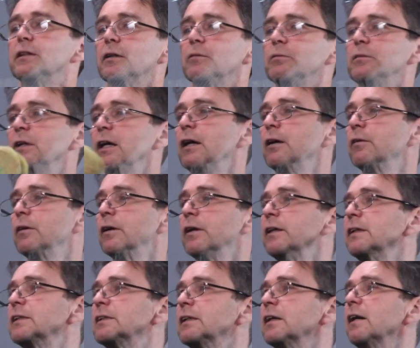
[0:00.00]
I'm now going
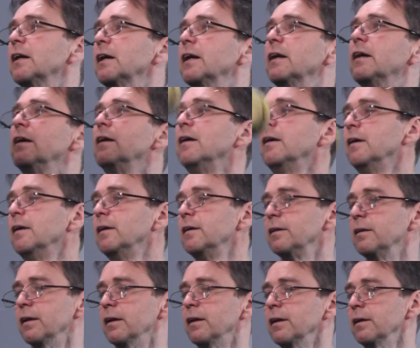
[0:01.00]
to say
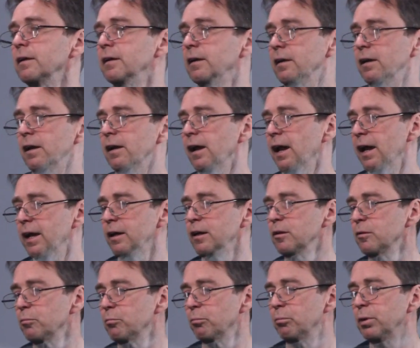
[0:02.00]
that A
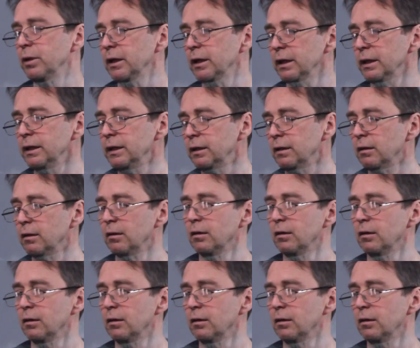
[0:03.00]
and B